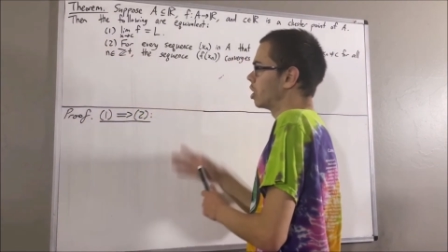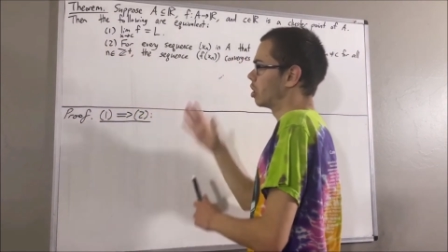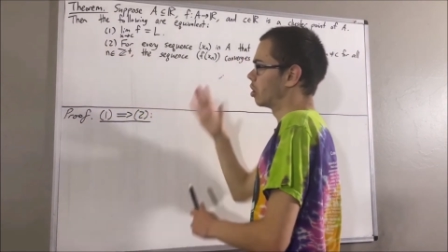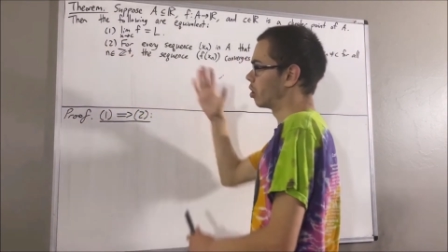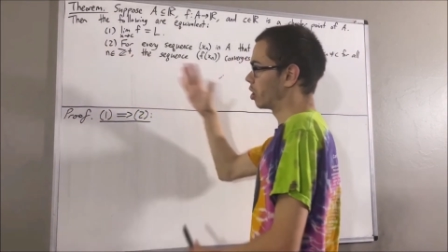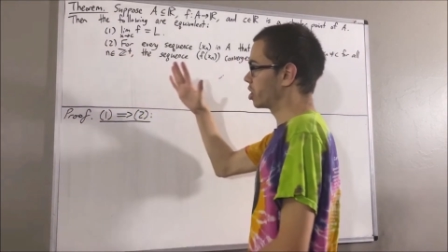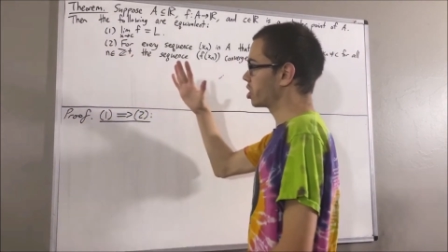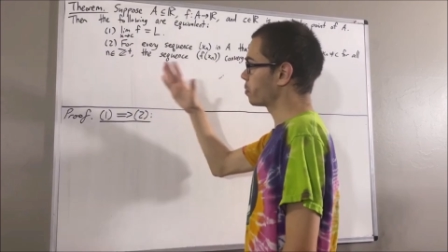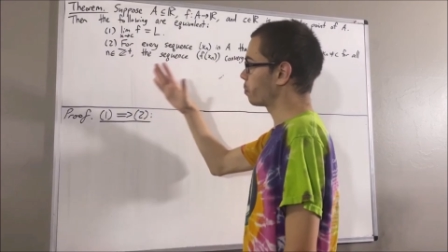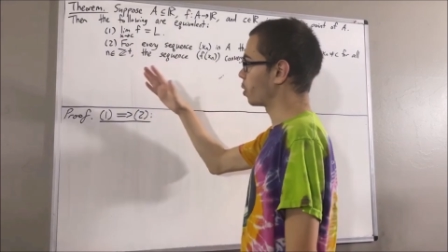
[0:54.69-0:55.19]

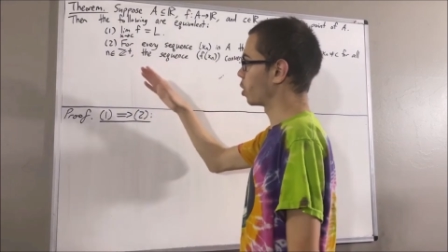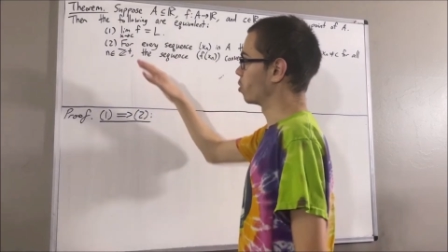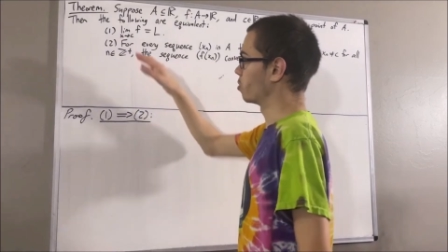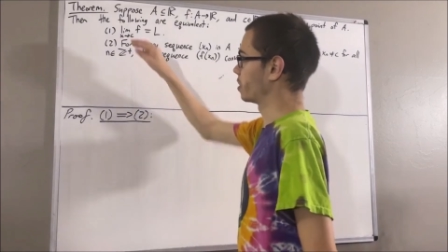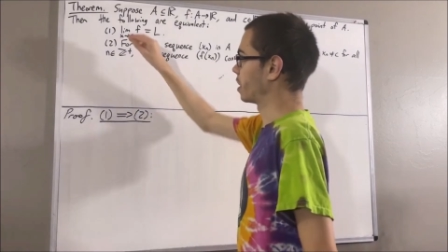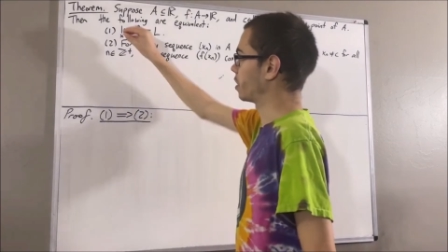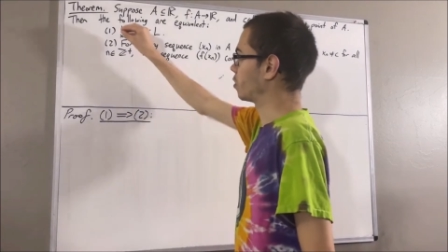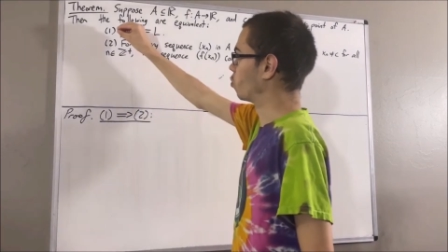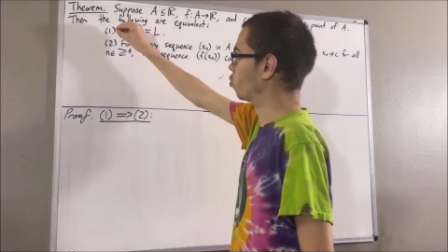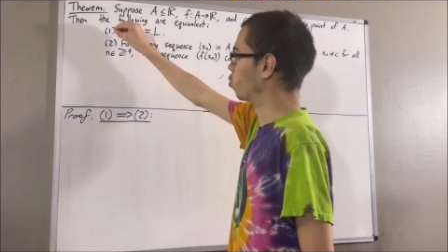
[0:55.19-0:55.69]
let's suppose
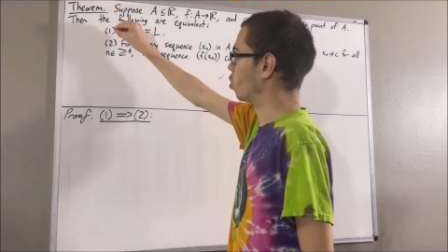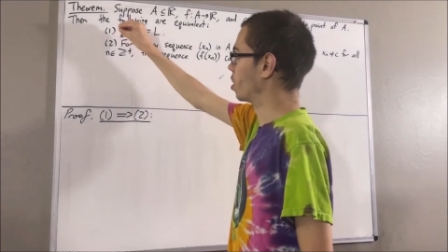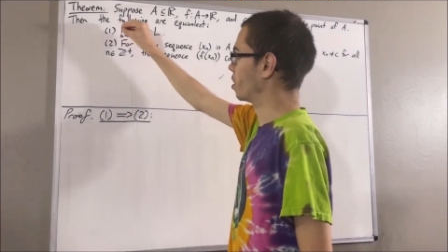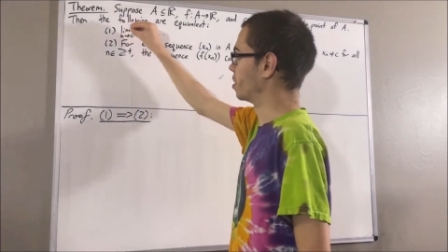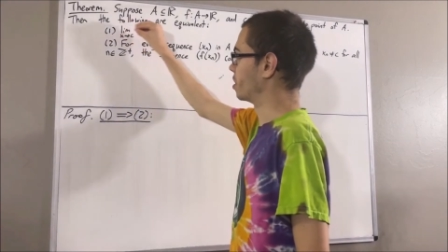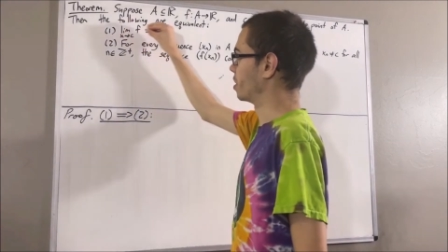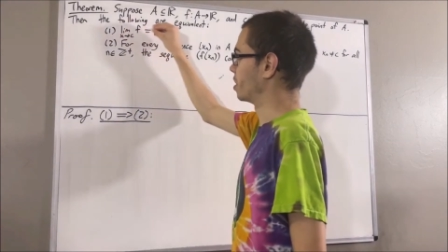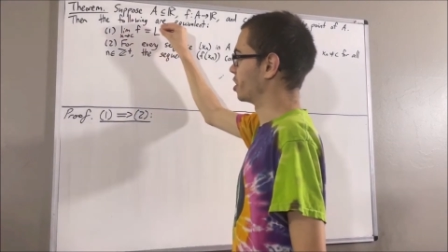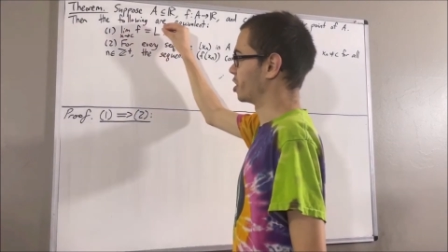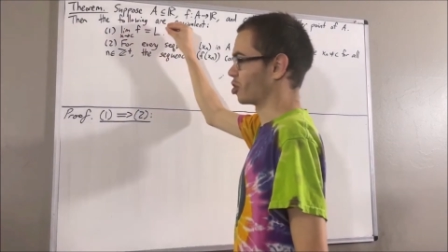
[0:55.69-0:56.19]
that
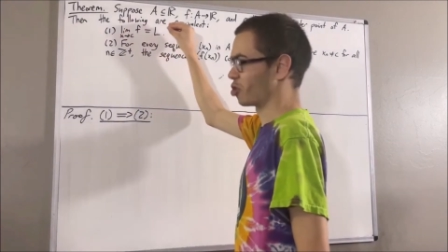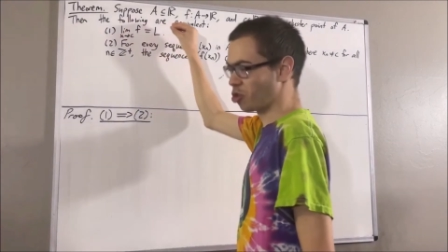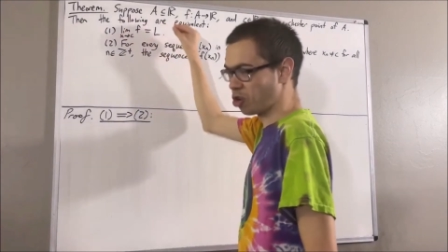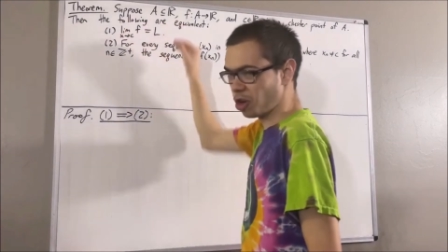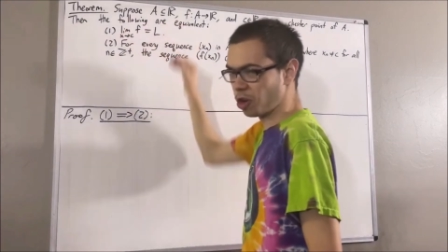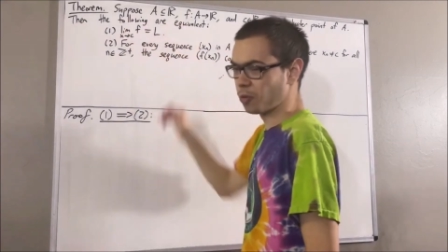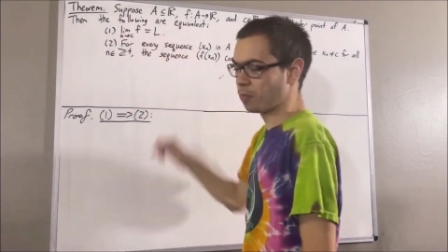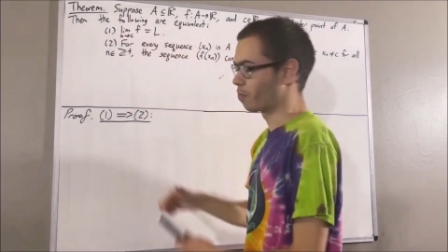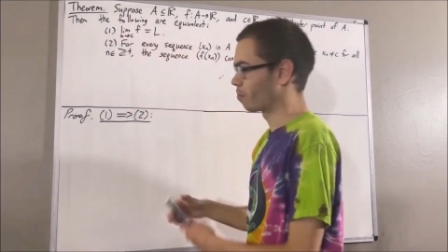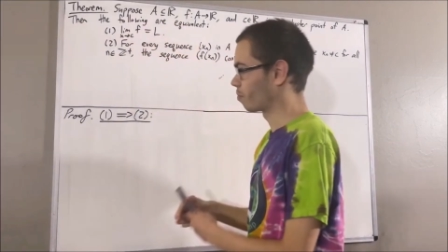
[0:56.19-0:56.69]
1 is true